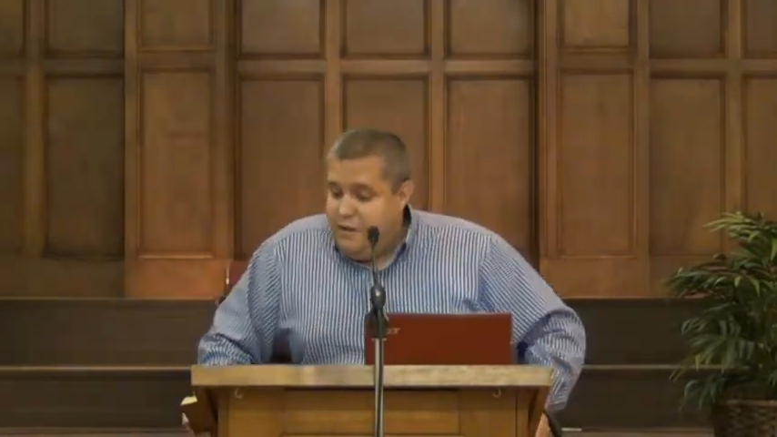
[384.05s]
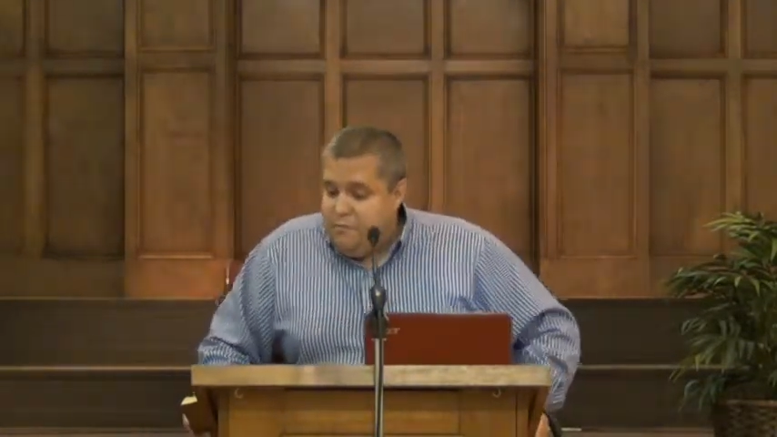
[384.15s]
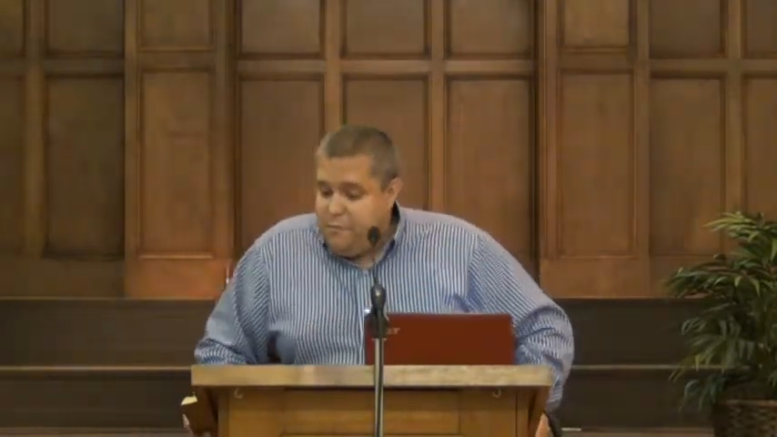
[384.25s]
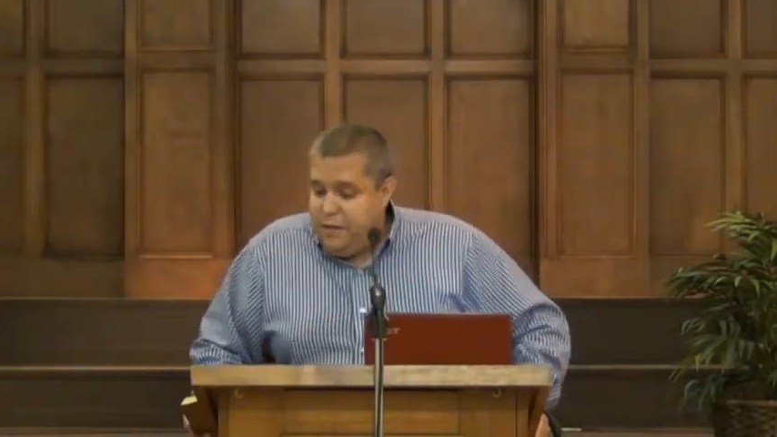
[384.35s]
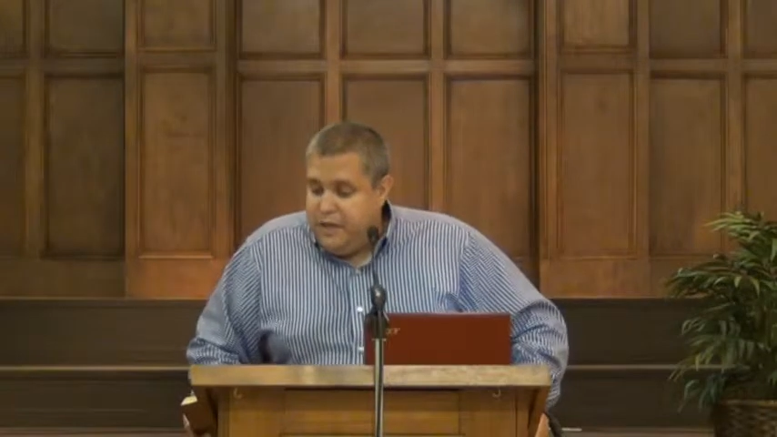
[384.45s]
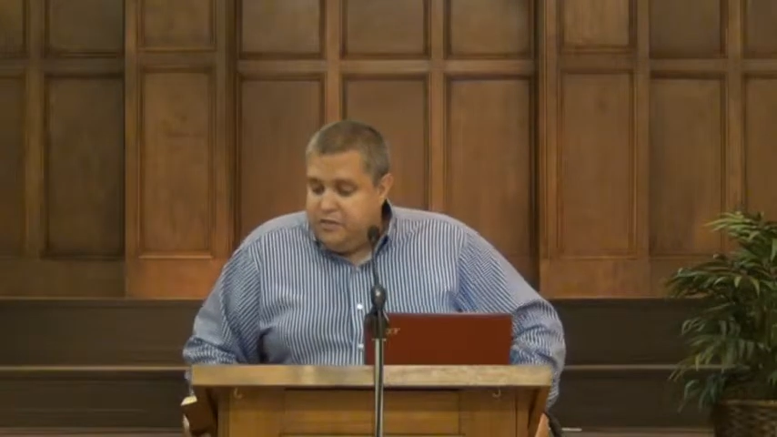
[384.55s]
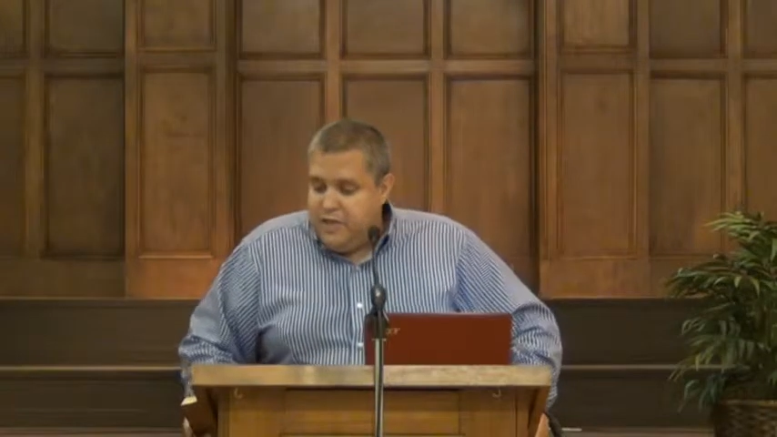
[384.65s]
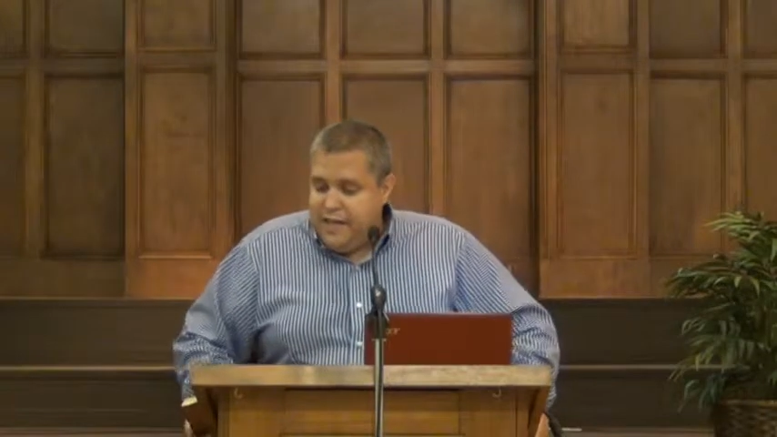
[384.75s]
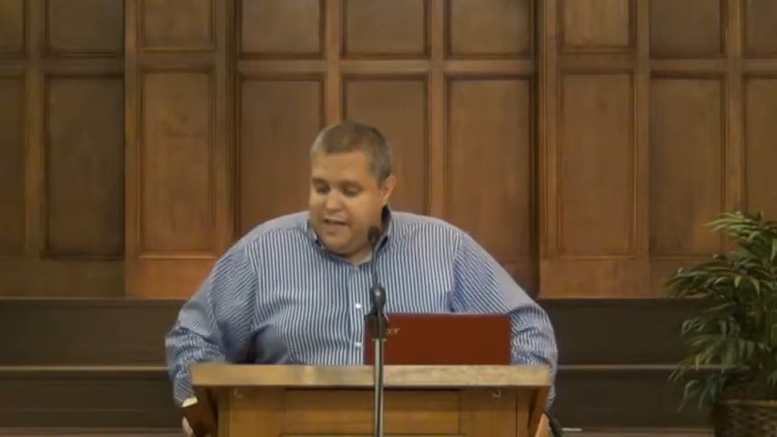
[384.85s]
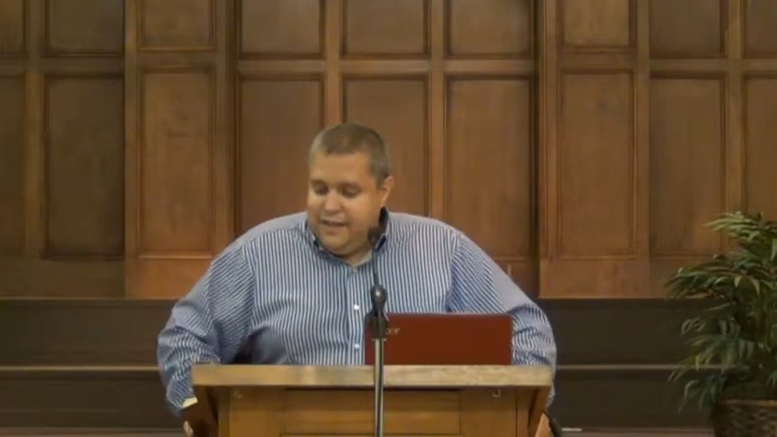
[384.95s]
But Peter,
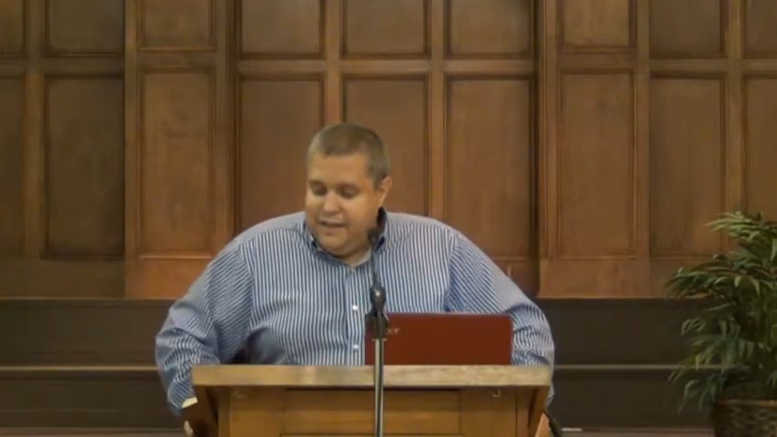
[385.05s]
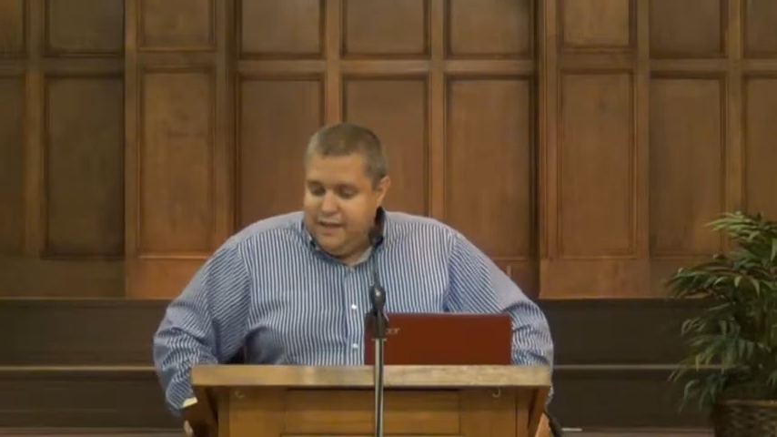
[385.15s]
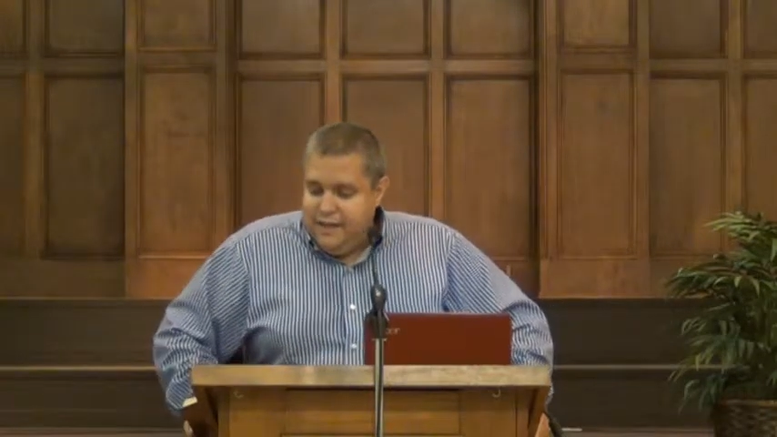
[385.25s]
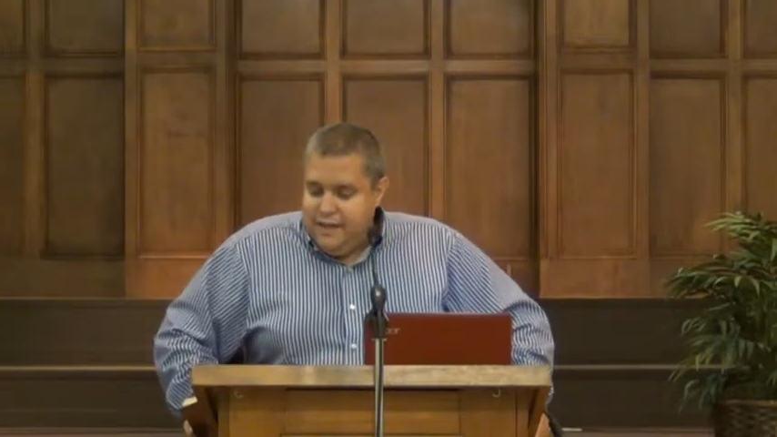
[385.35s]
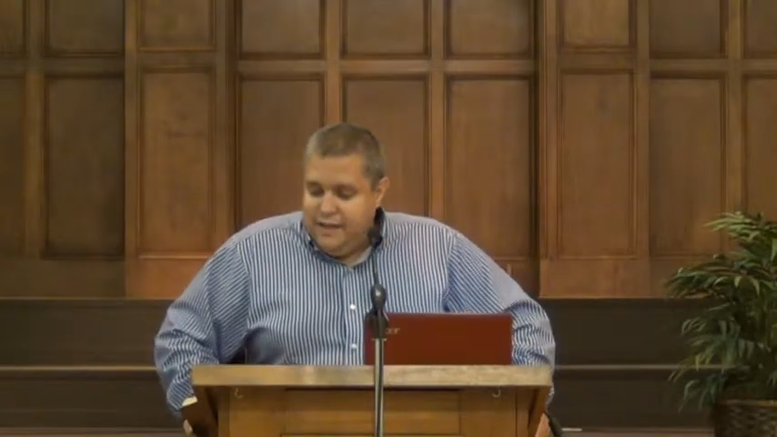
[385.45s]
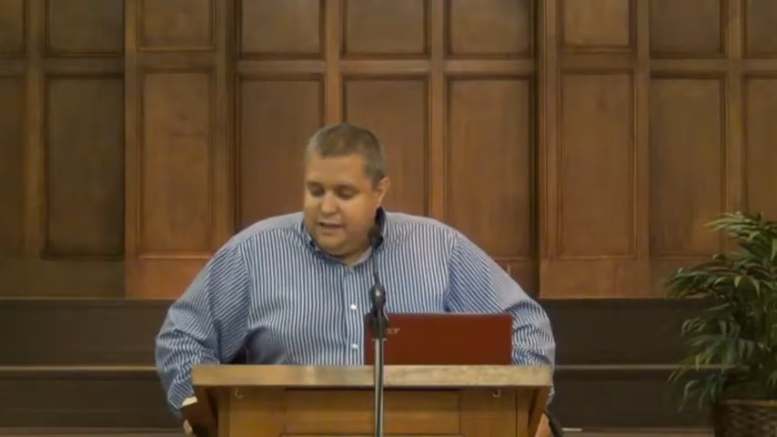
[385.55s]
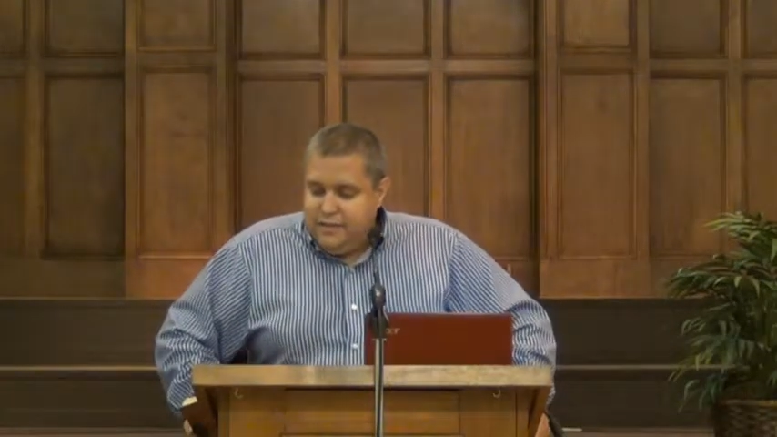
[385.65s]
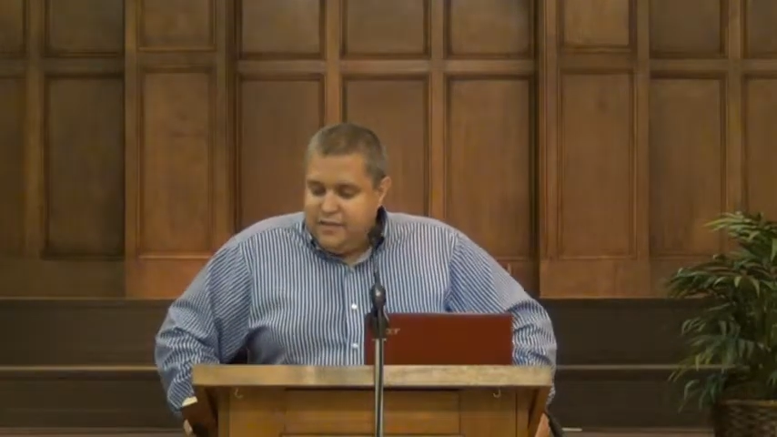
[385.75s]
taking his